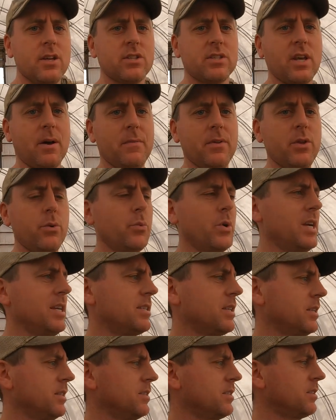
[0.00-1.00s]
Some of the
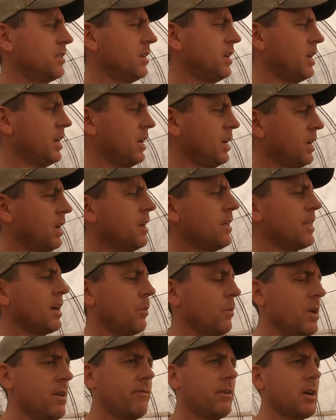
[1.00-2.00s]
reasons
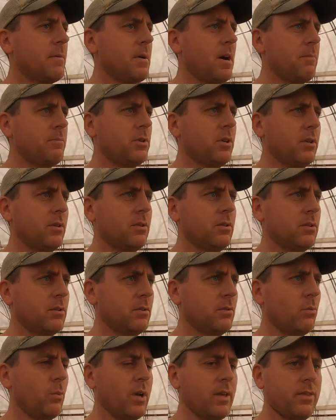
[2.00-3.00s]
that we've come up to,
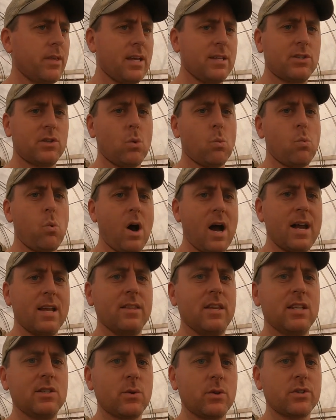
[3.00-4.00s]
with as to why
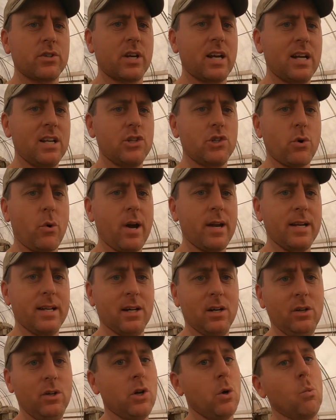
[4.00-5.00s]
these ones are getting
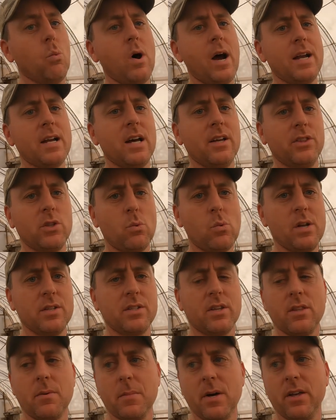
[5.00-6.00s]
joinil and why not the
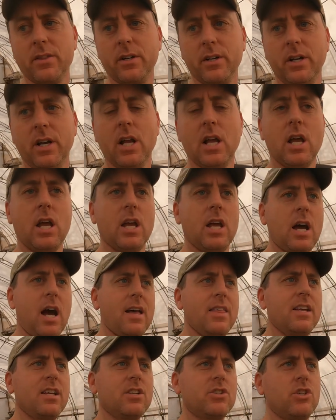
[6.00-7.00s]
ones on the mother,
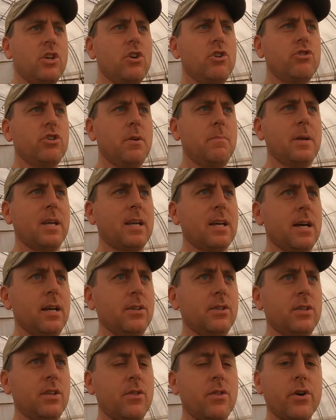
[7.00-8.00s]
I think it's usually
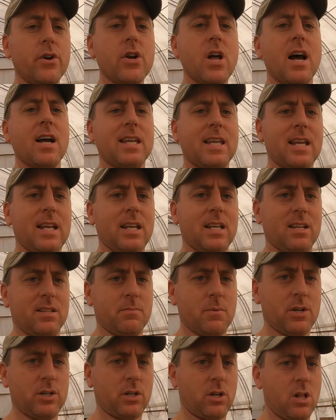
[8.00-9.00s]
because they're not getting
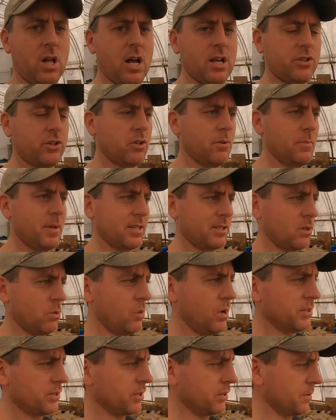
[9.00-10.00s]
as much colostrum as the
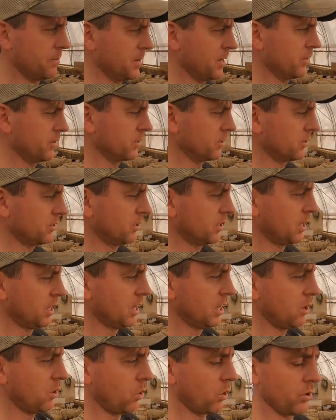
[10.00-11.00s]
ones on the mothers
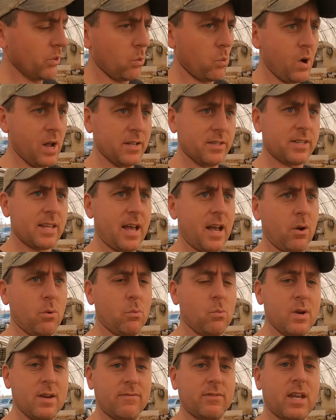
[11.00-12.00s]
or the ones
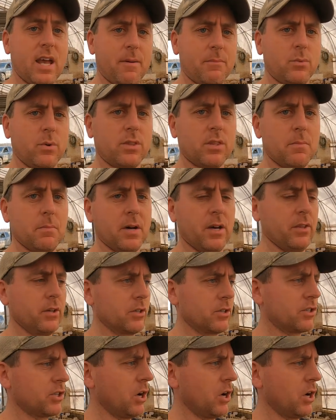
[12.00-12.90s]
that we've kept with the mother.